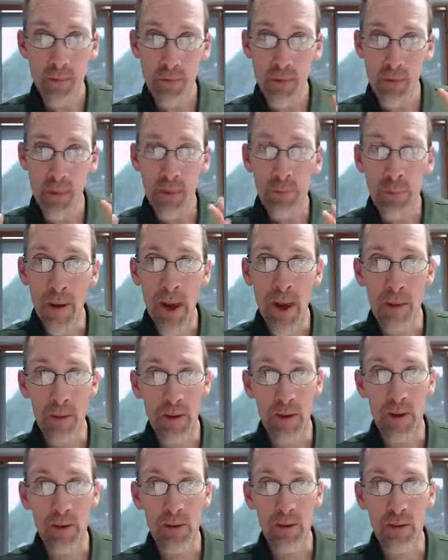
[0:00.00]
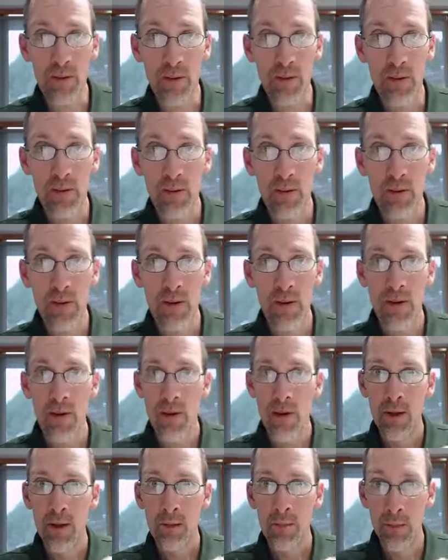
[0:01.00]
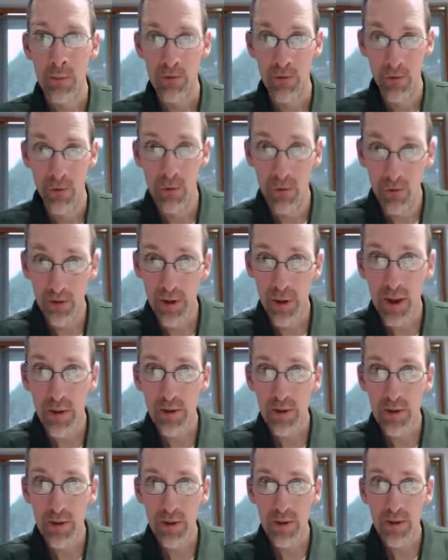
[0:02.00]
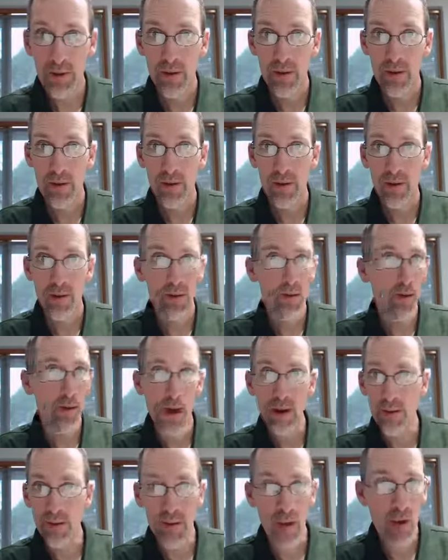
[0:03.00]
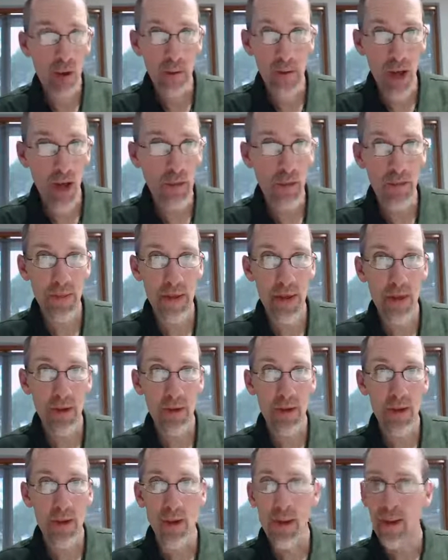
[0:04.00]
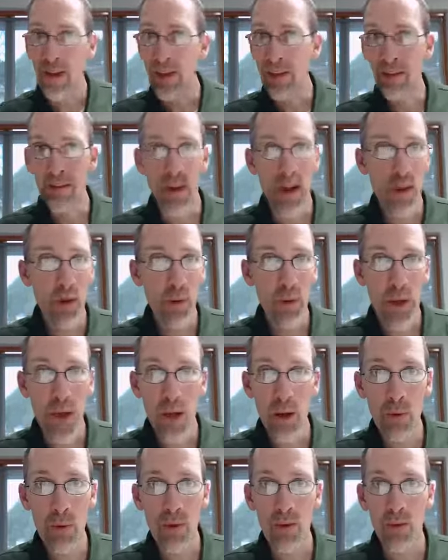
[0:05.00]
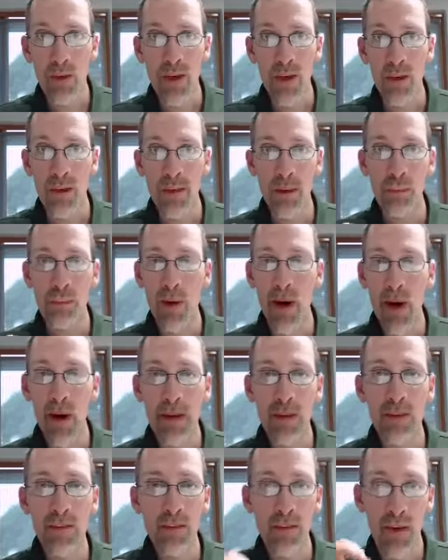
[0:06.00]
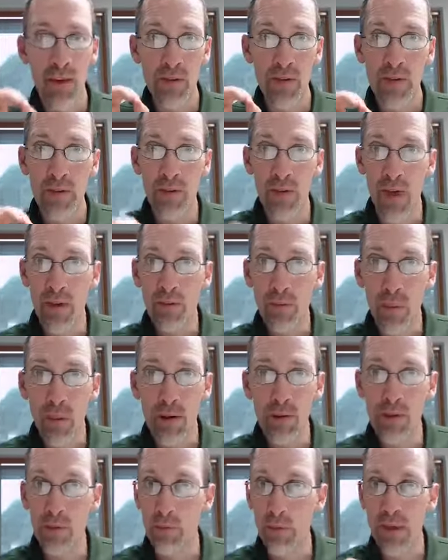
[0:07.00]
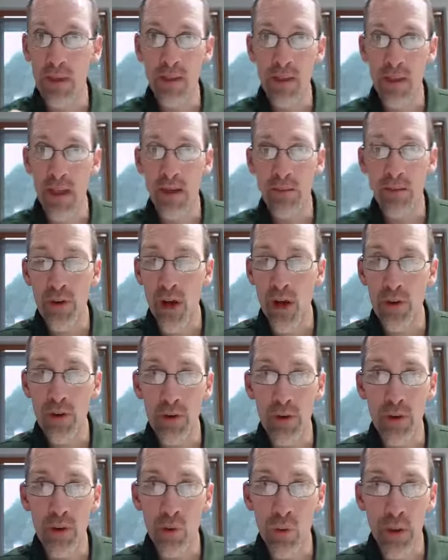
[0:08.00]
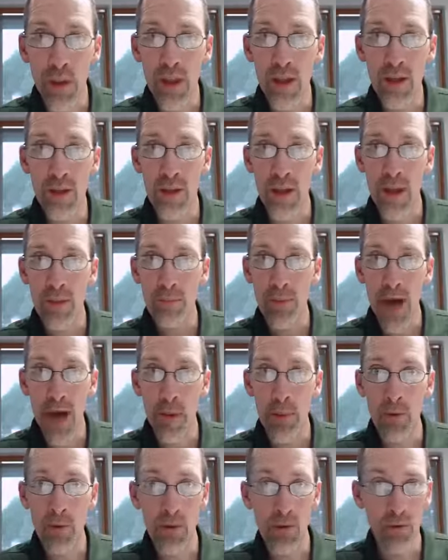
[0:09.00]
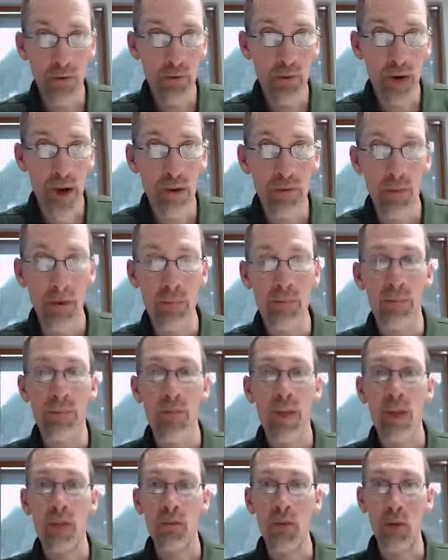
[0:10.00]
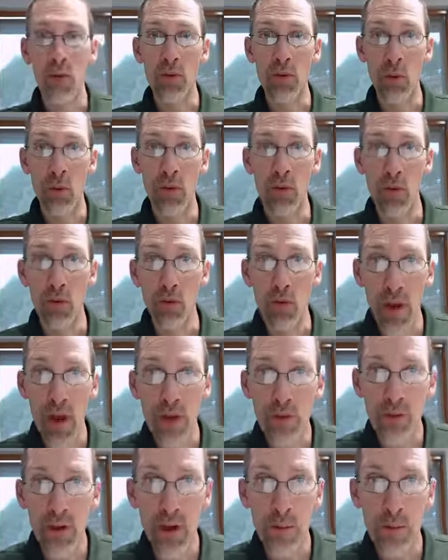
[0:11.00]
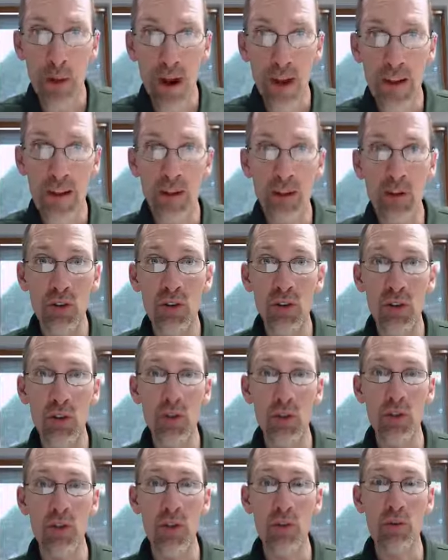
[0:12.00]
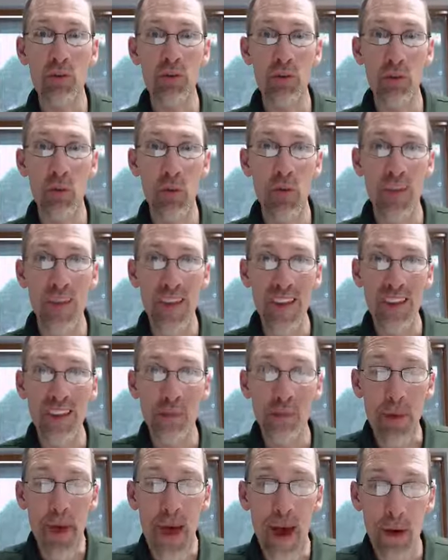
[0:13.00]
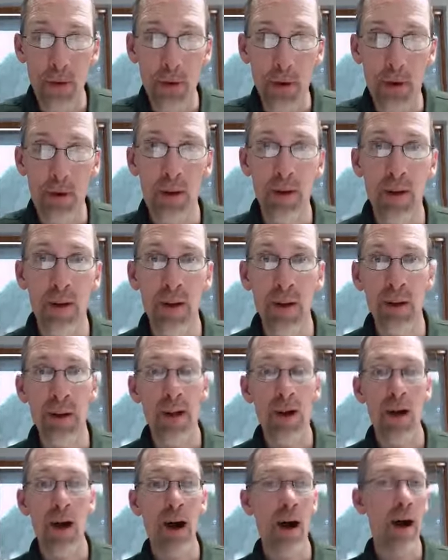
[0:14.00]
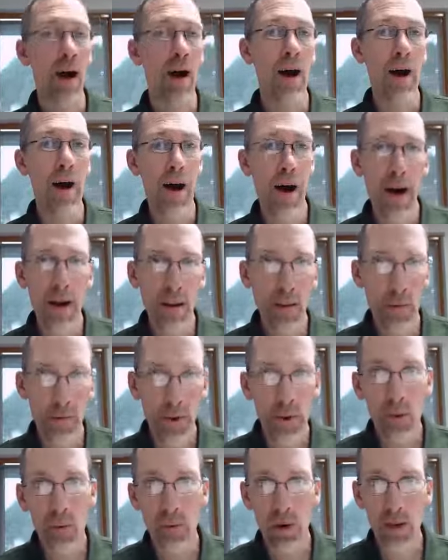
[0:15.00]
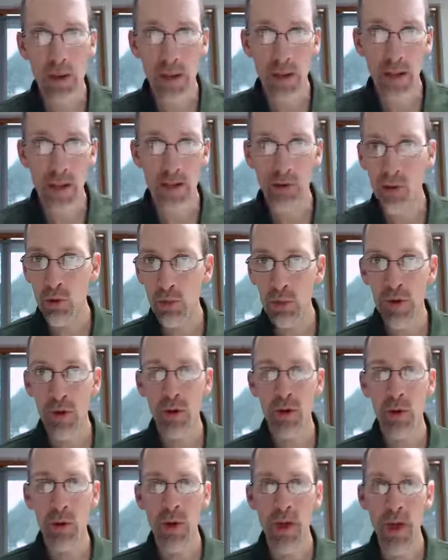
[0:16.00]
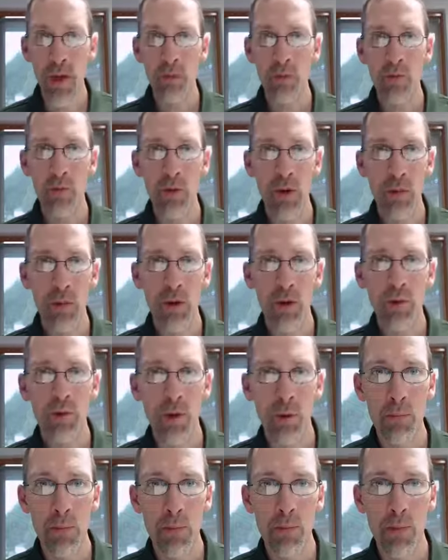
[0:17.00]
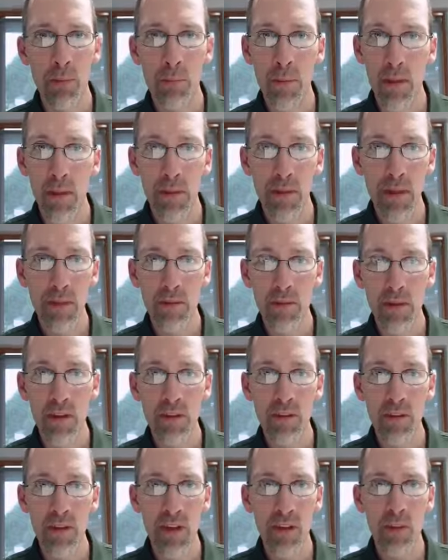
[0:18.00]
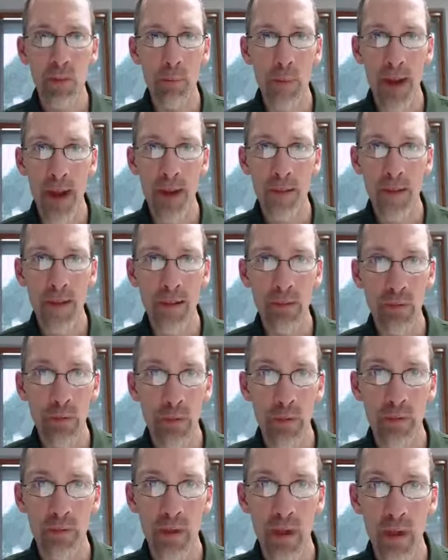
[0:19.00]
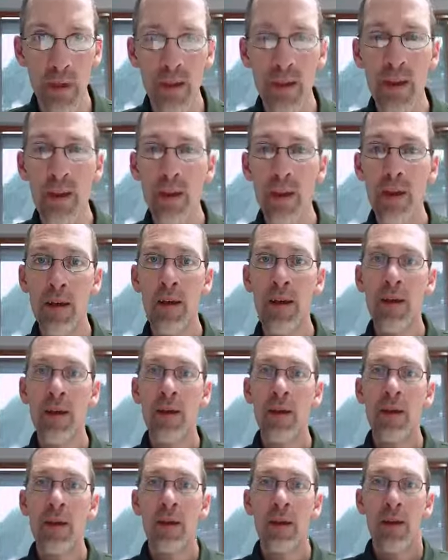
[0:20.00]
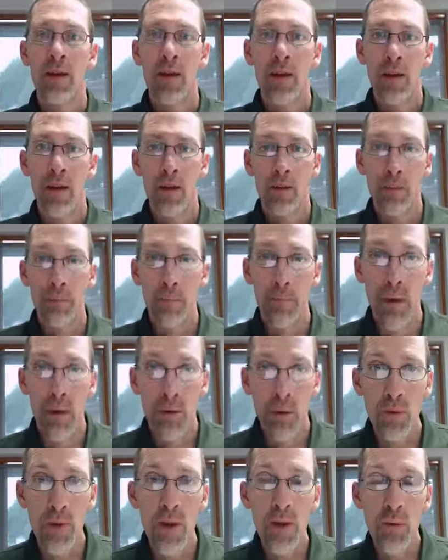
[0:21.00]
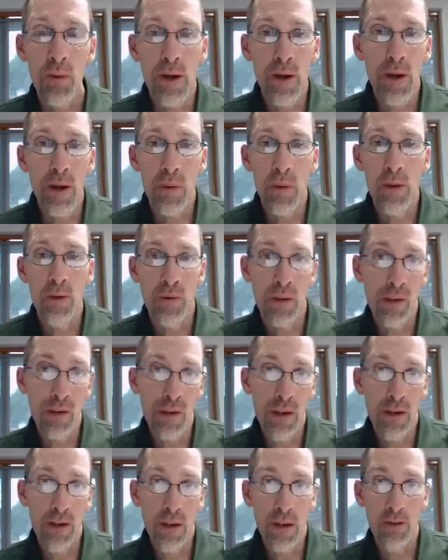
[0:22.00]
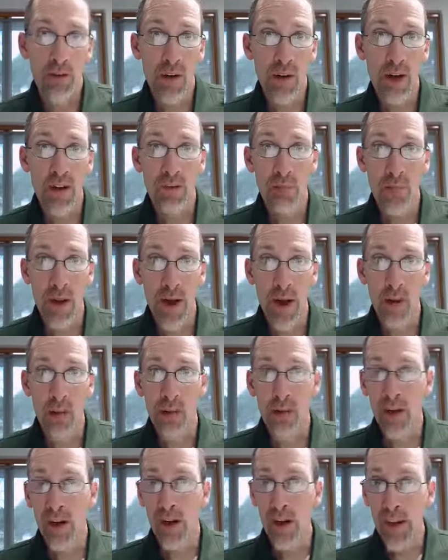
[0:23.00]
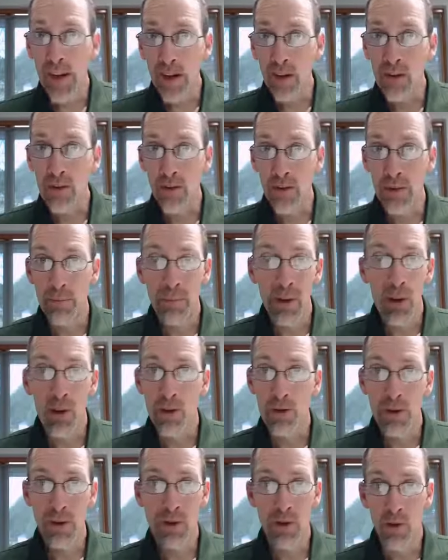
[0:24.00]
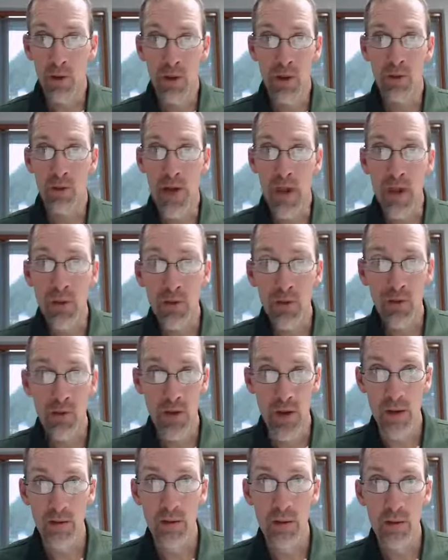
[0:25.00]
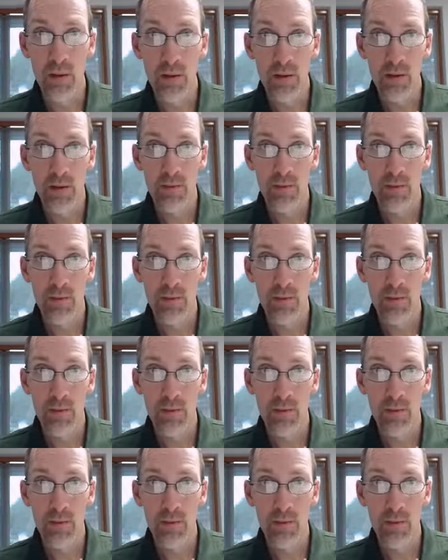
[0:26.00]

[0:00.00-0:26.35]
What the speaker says: and powerless. The Scripture says, God's not okay with that. He's not okay with the bodies of his loved ones being left utterly weak and powerless forever. So he's going to raise our bodies and shoot them through with his power. Now, I don't think we're all going to get superhero capes and be able to jump over buildings in a single bound, that sort of thing. But I do think we're going to know what it feels like to have God's power and energy pulsing through our veins forever.